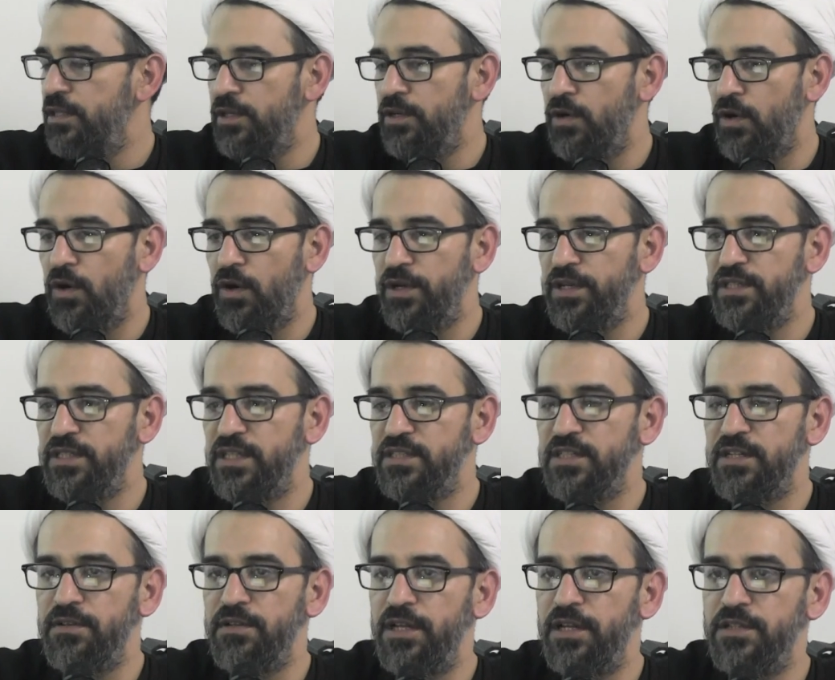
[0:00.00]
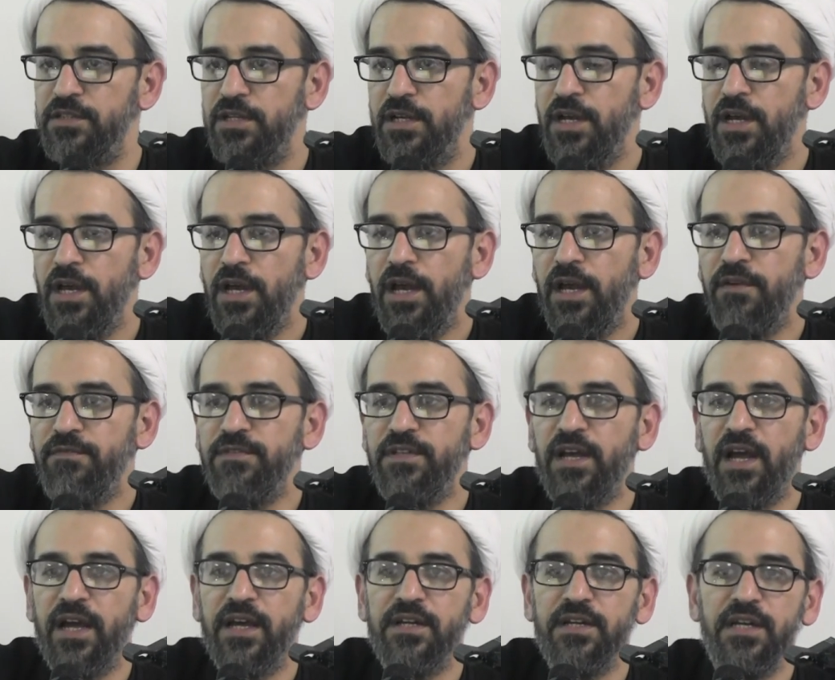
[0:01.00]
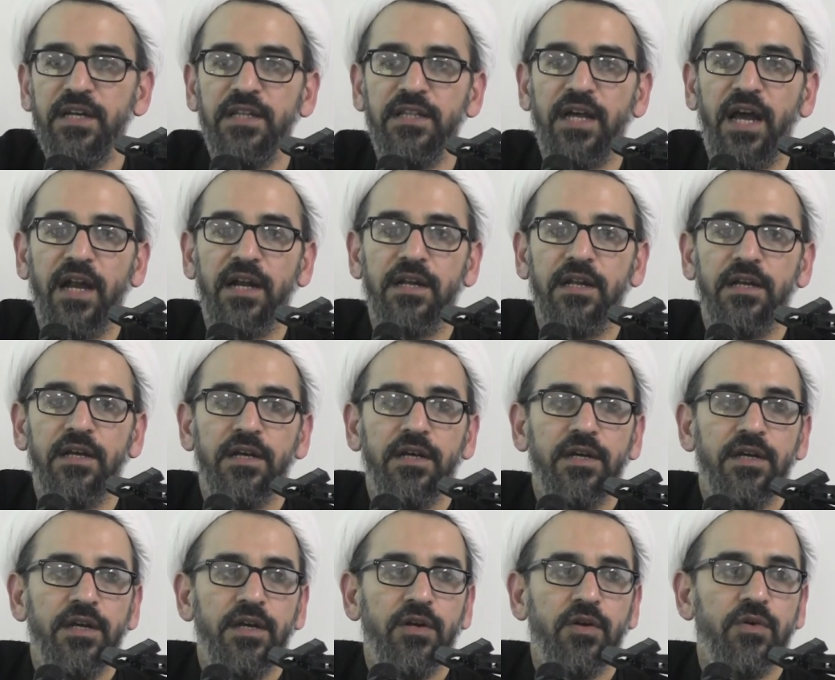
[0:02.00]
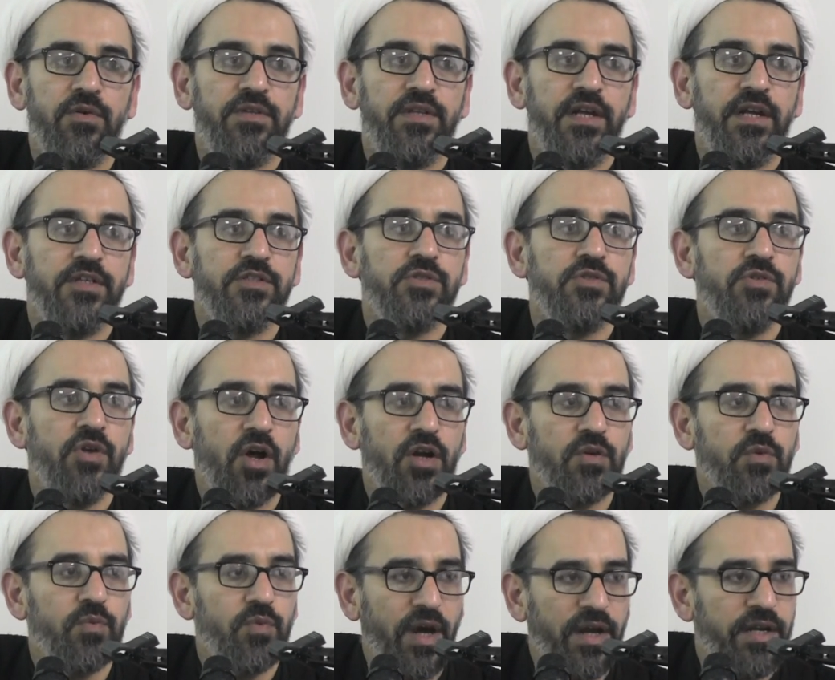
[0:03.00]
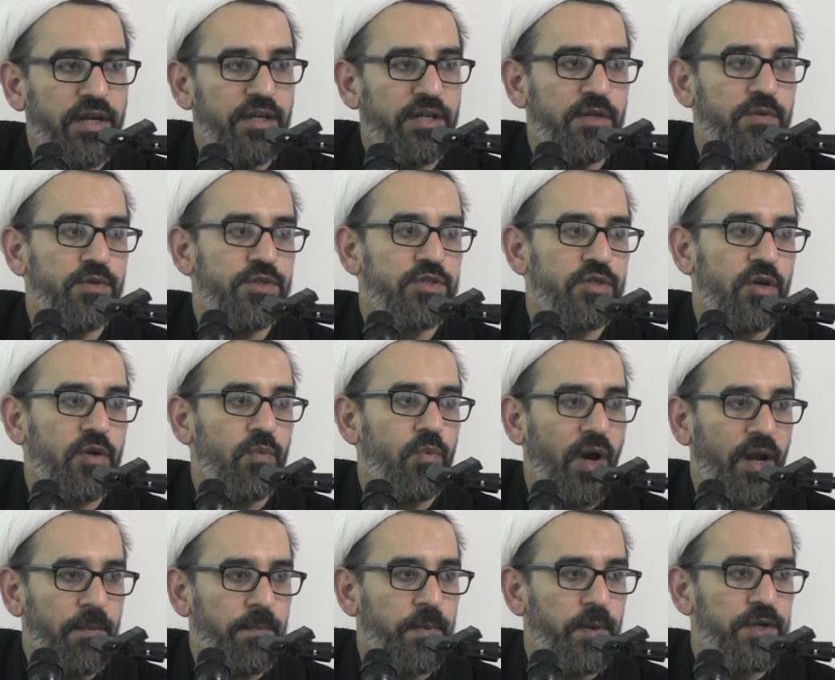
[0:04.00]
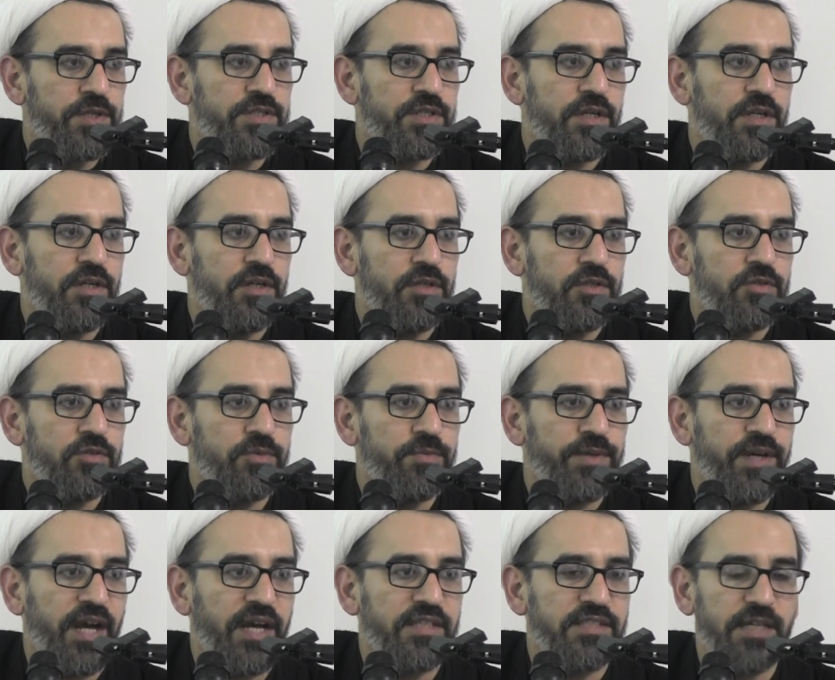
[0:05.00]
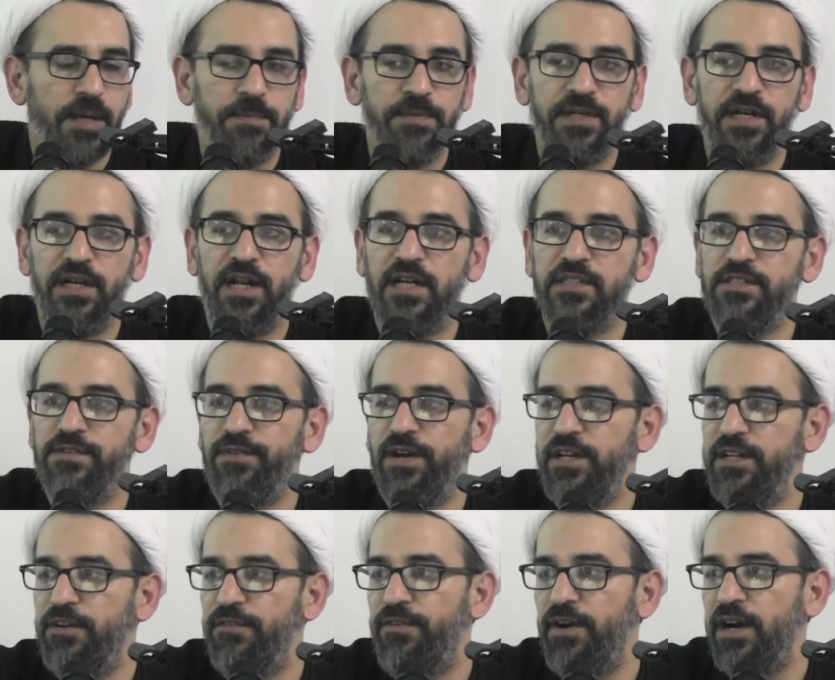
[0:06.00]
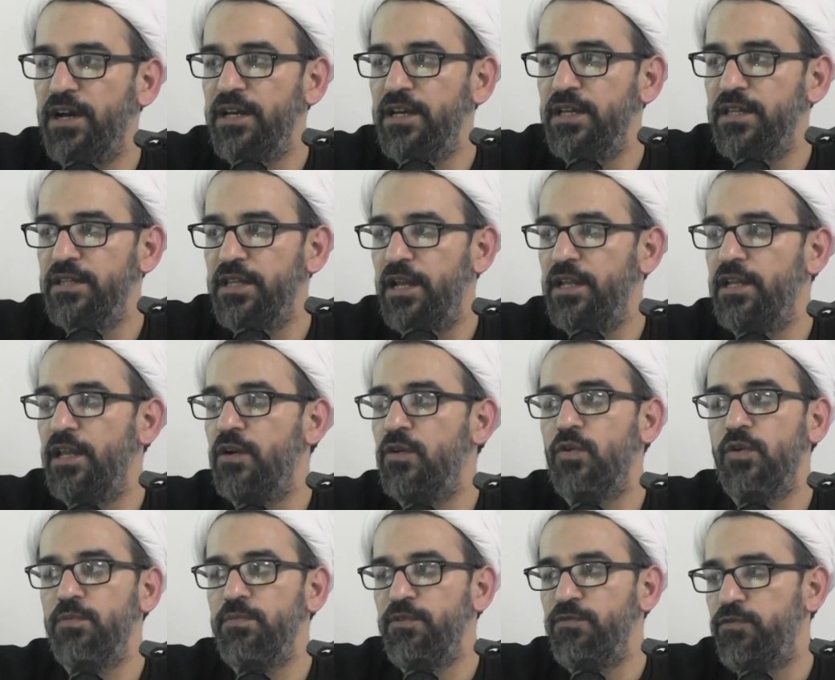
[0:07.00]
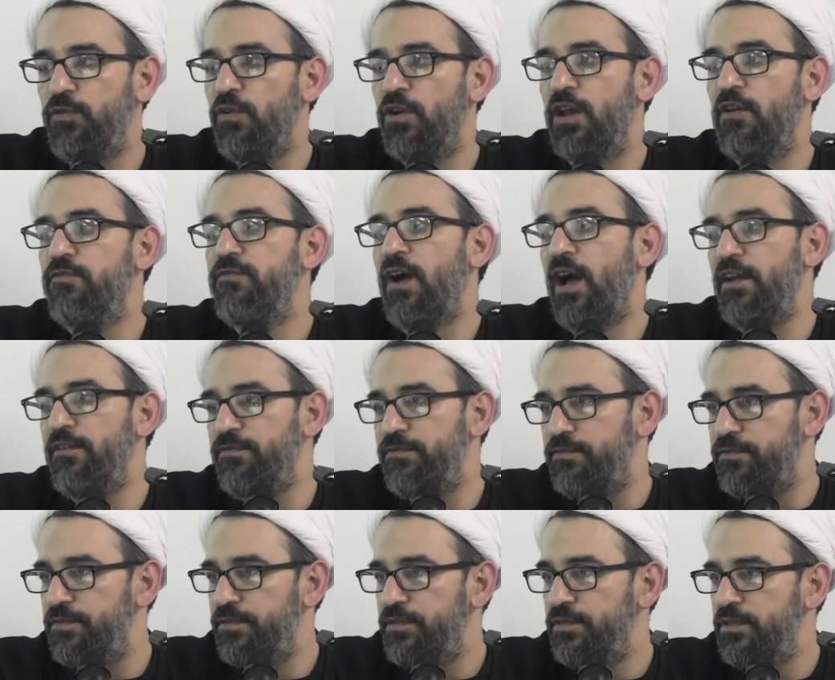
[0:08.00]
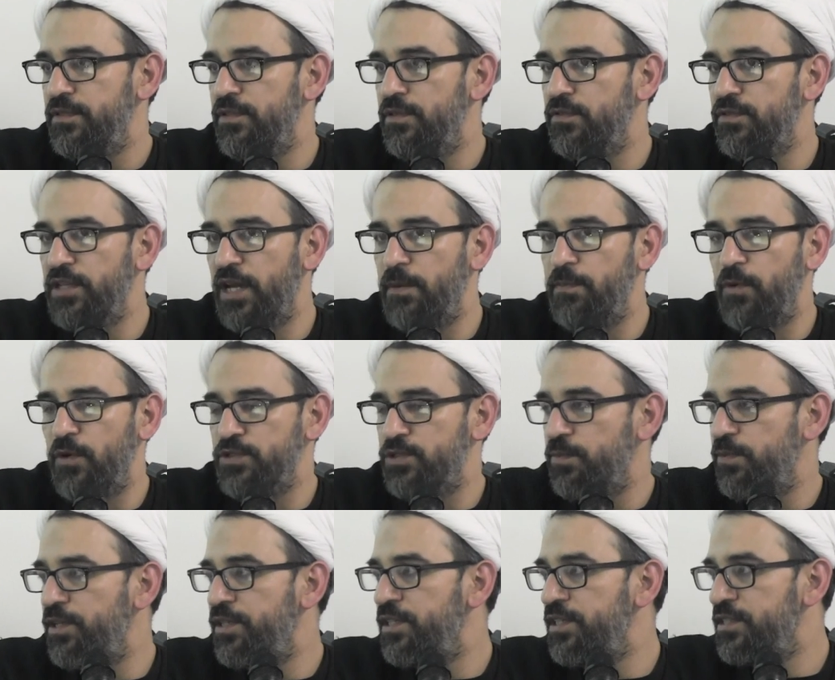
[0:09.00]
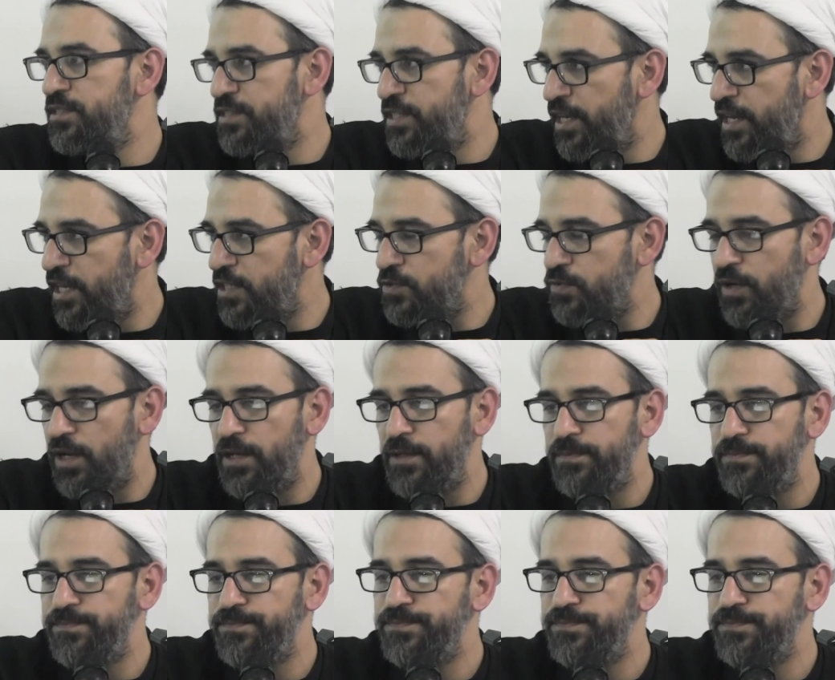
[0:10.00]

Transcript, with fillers: You know, or he doesn't. If they agree that you know there is not one individual, one person to be accepted as a wali faqih, then there could be four or five. You know that possibility is there as well.